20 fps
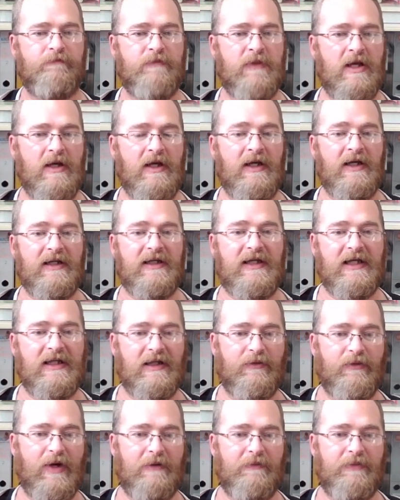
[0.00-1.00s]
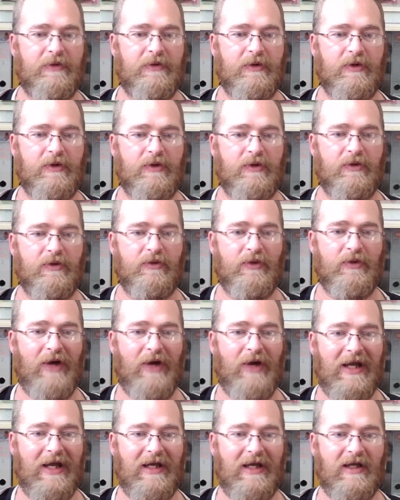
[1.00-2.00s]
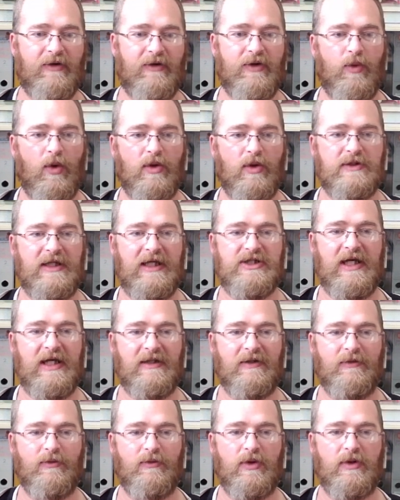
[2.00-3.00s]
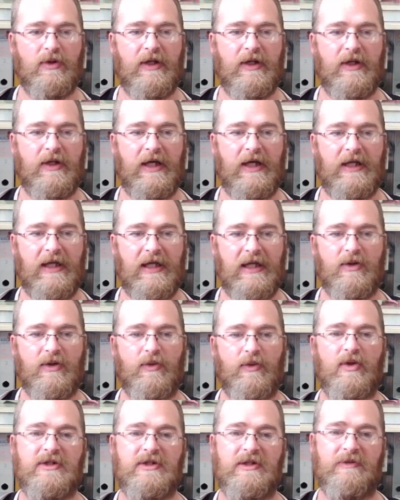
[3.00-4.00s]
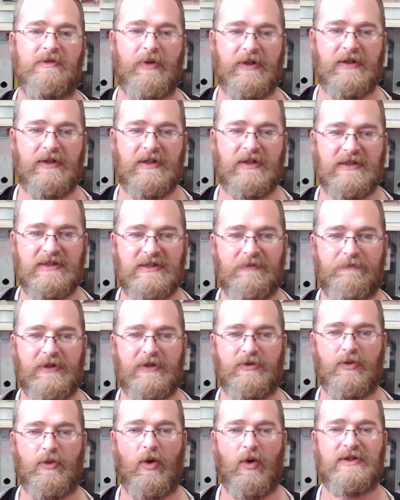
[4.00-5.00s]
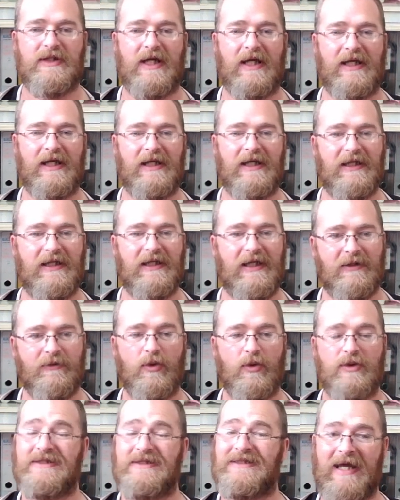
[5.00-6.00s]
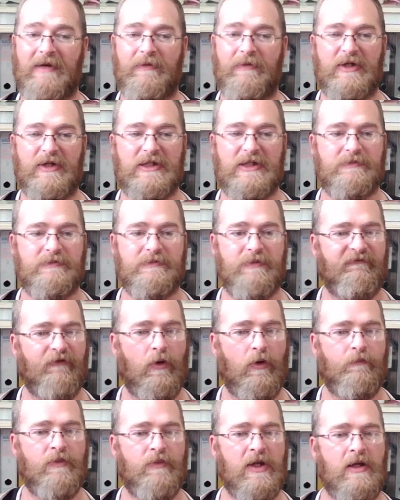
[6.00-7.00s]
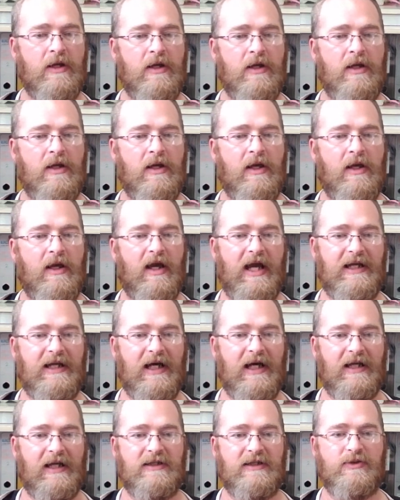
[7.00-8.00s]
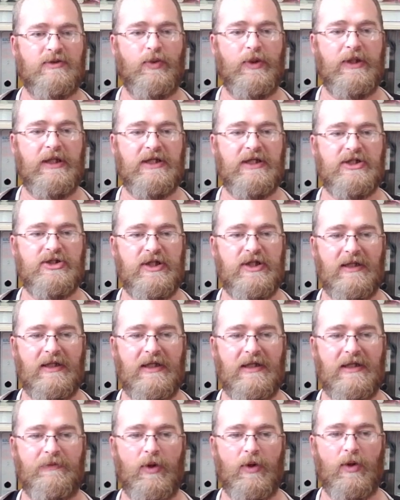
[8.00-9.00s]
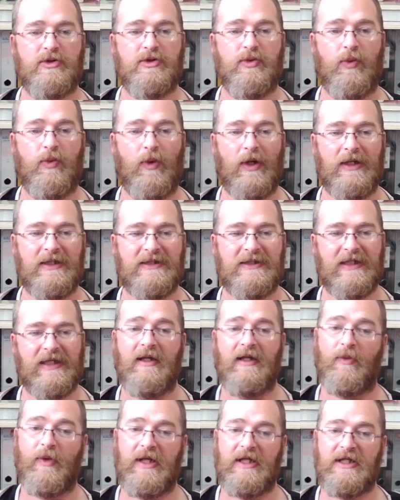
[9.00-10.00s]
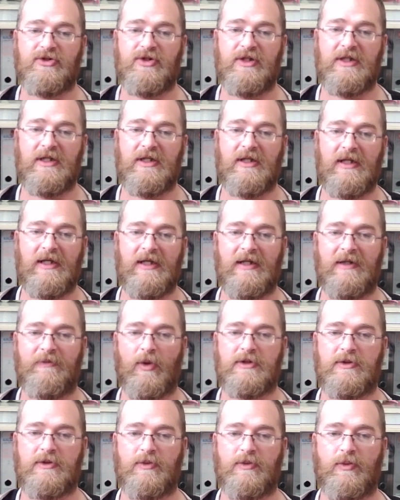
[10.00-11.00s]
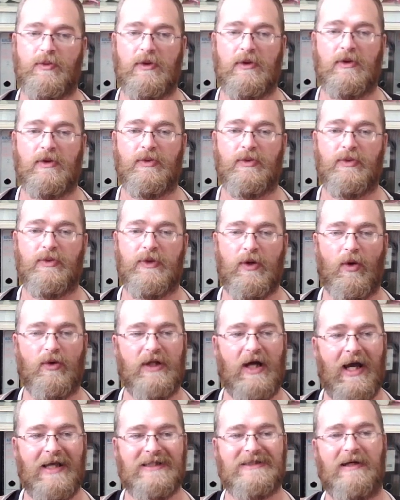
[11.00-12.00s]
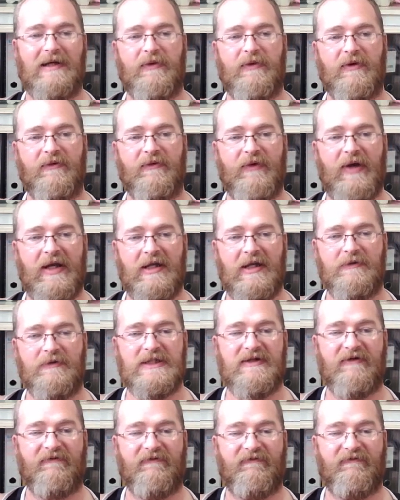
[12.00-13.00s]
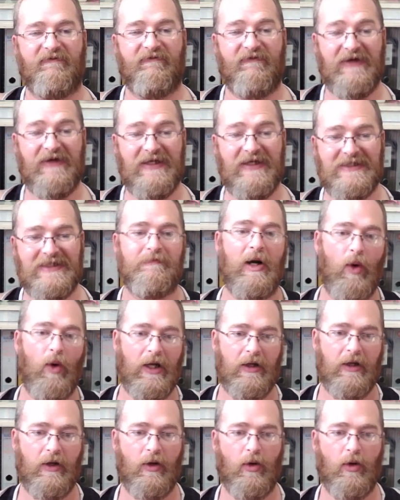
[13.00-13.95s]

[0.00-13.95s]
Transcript: Kingdom rank rewards. Each kingdom will get leader rewards and participant rewards and kingdom rewards, same as before. And others, winning streak leaderboards. Once again, the winning streak leaderboards will record the highest number of enemies defeated by one lord.